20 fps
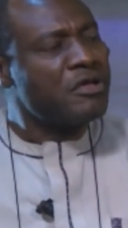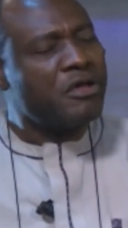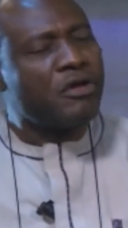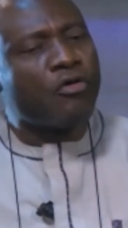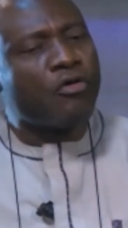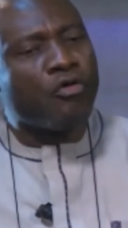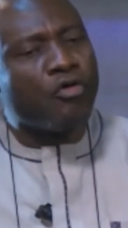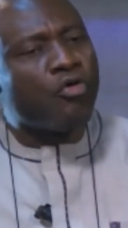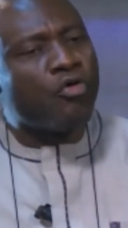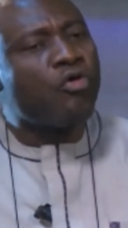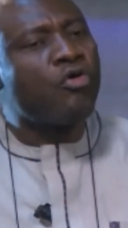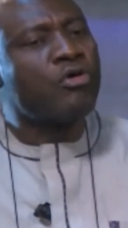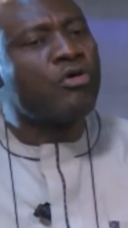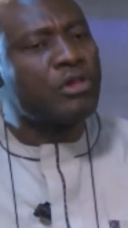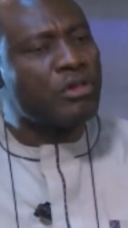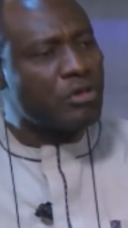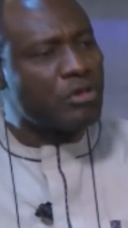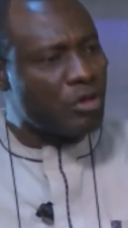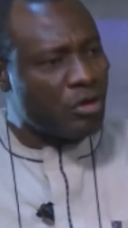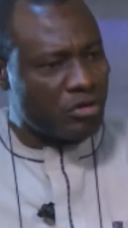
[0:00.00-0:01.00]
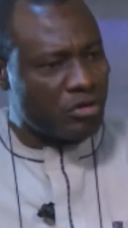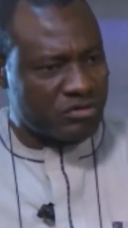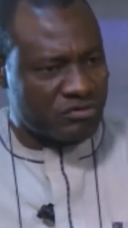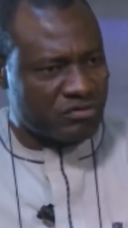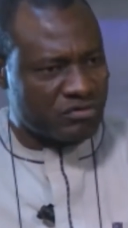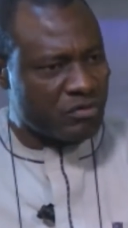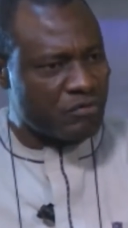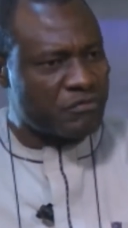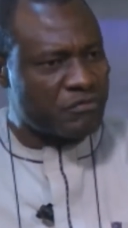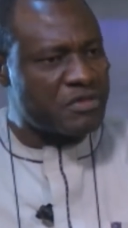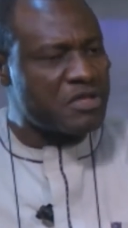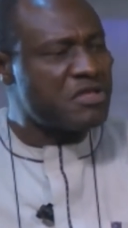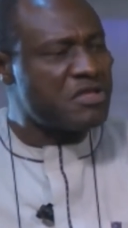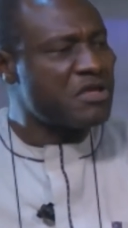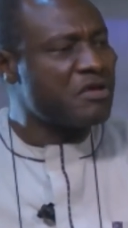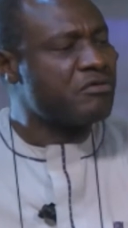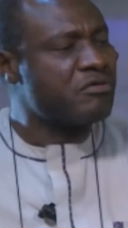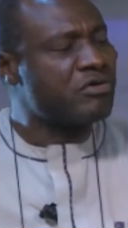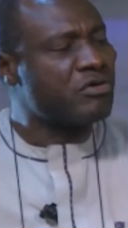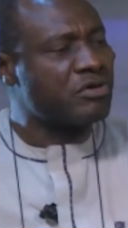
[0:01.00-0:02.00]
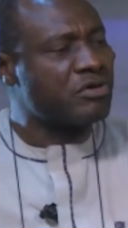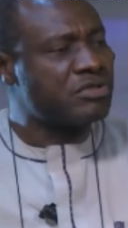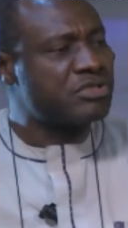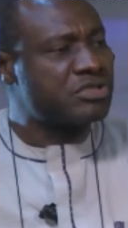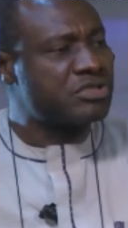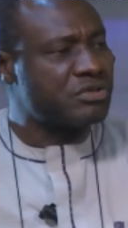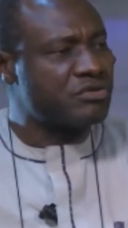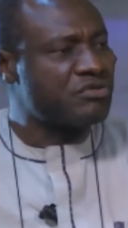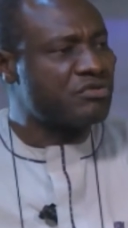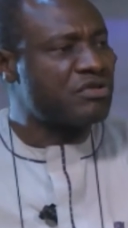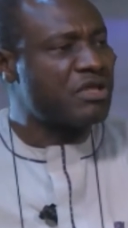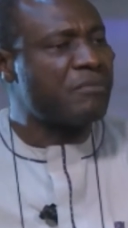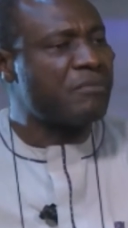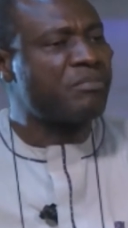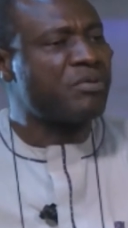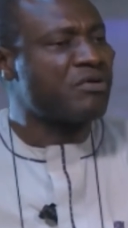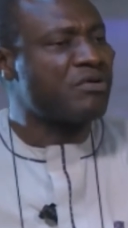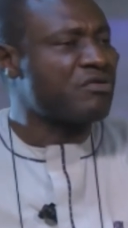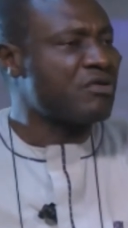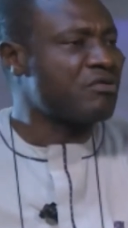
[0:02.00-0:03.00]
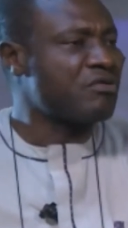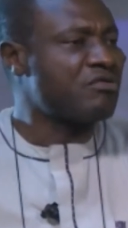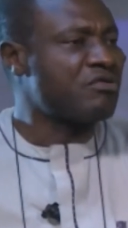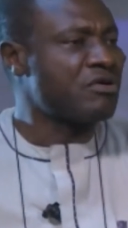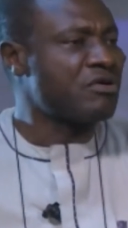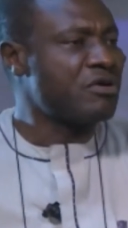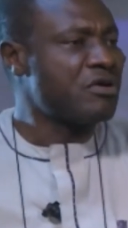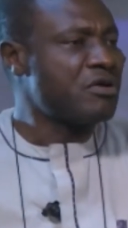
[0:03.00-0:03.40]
a whole lot of clinical conditions that present